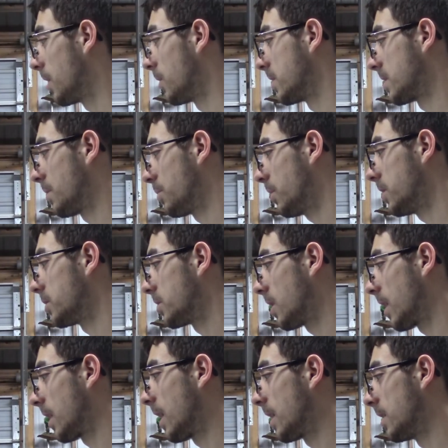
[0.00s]
anyways, I'm pretty sure
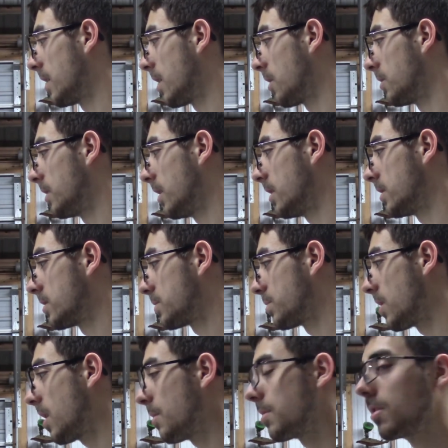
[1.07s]
I got it narrowed down, the
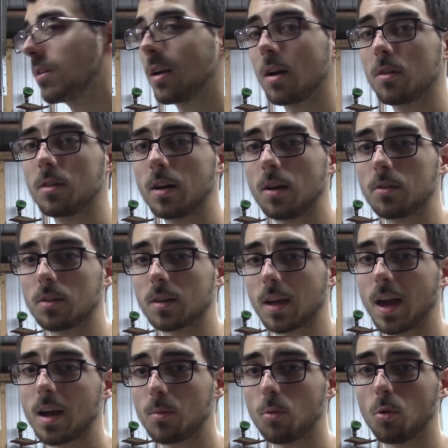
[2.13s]
speedometer narrowed down to the
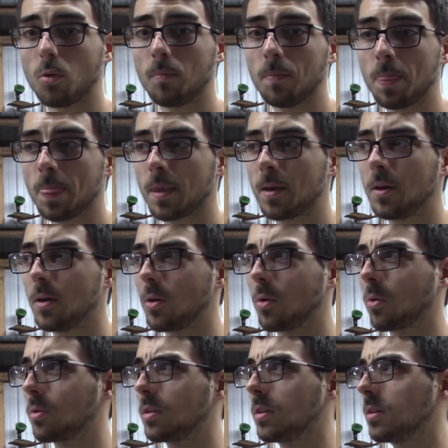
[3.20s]
cable
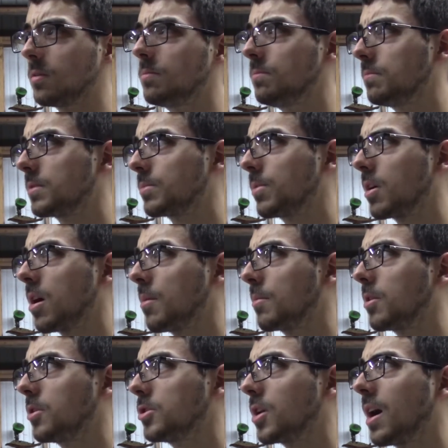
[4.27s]
or the
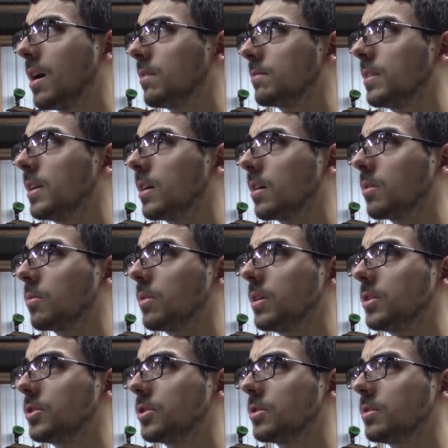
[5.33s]
speedometer drive gear,
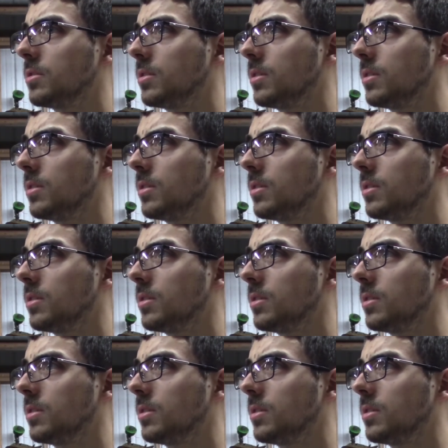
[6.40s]
which,